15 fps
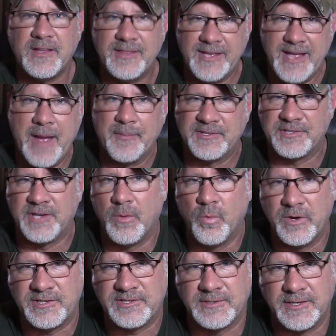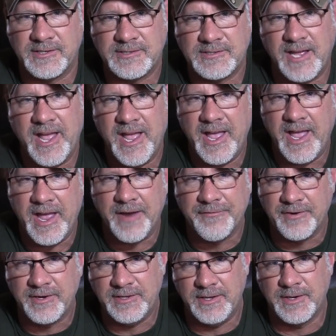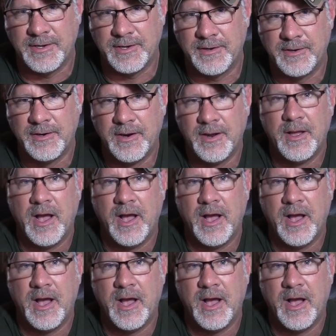the Amazon wish list. Every year